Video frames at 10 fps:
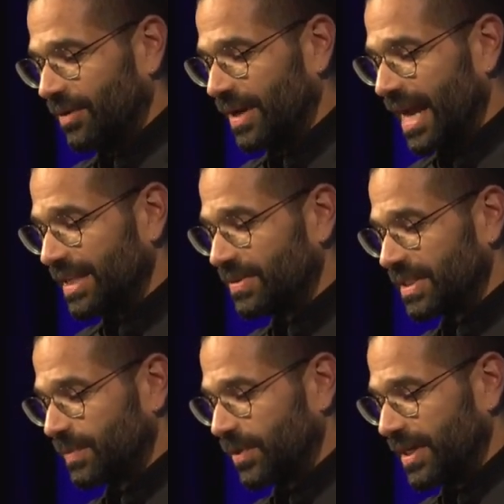I would like to
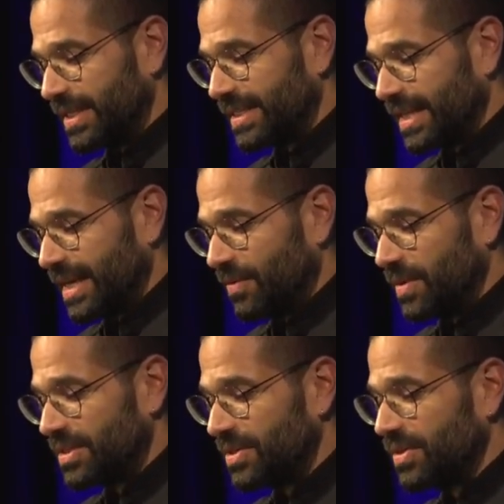express
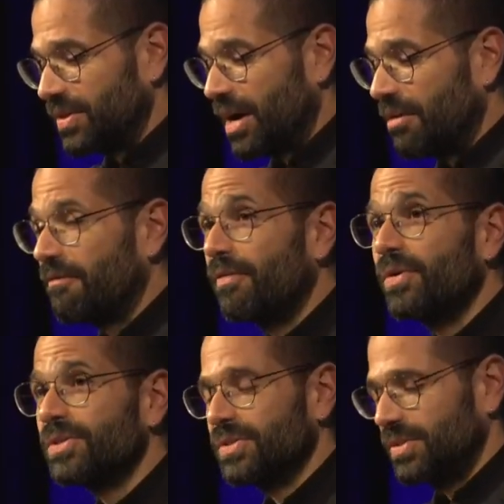with you our
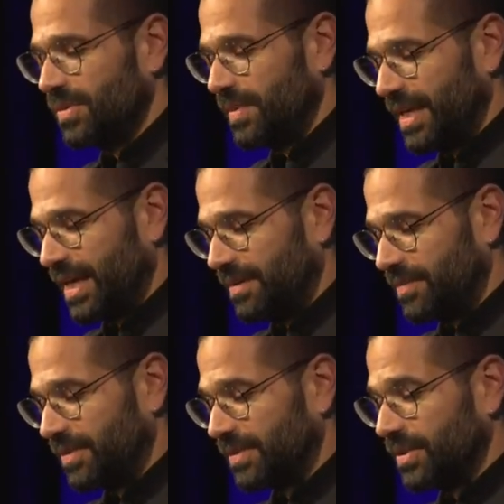fortune to be
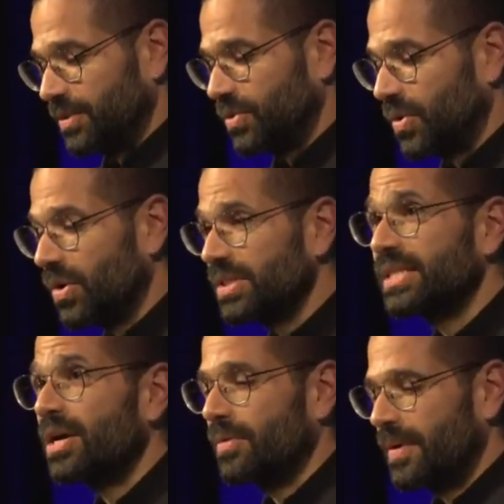able to host
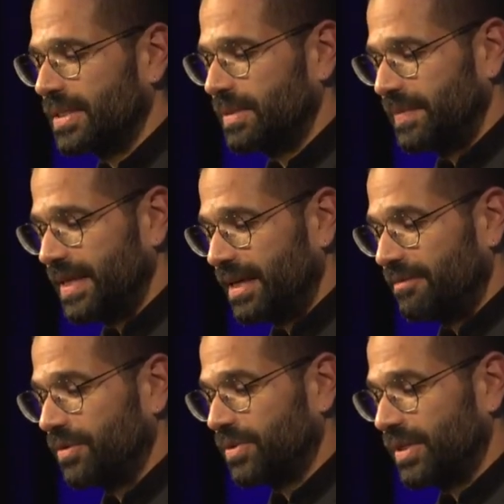as our
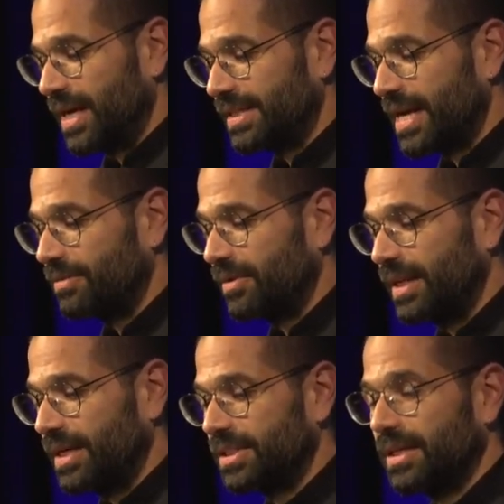speaker for tonight's annual
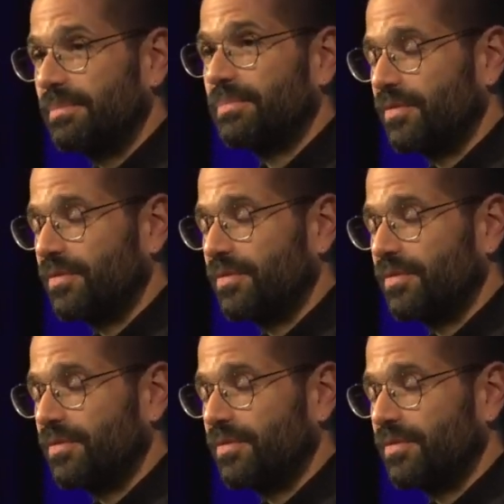lecture,